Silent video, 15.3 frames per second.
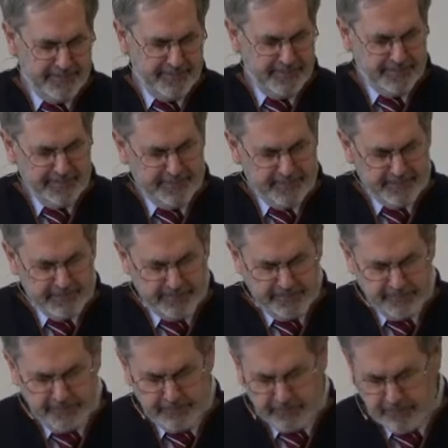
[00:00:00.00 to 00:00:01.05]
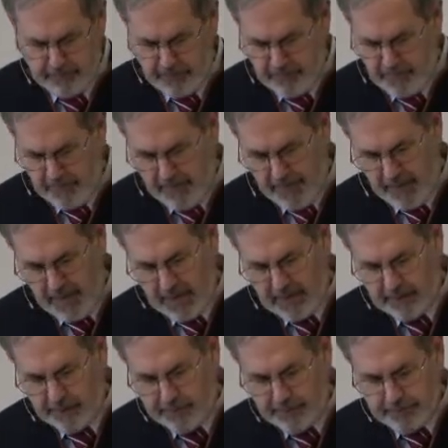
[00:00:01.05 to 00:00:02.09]

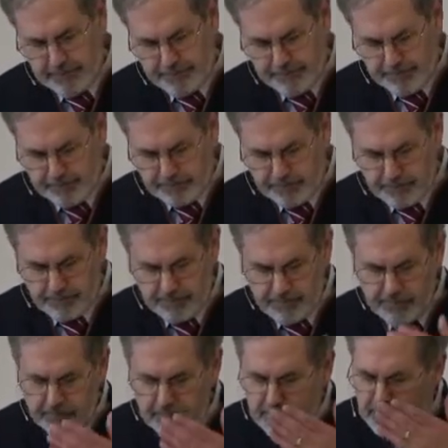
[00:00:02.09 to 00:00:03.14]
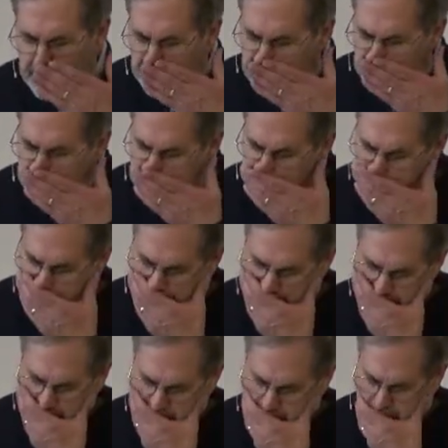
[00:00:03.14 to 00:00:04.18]

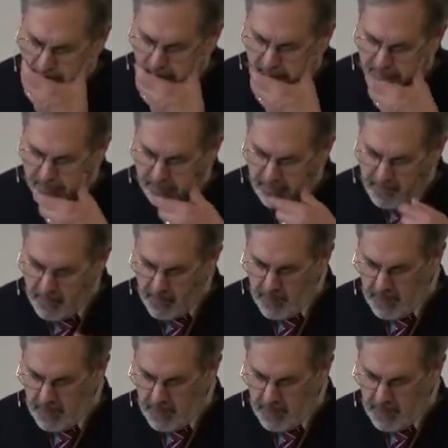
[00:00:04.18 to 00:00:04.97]
(silence)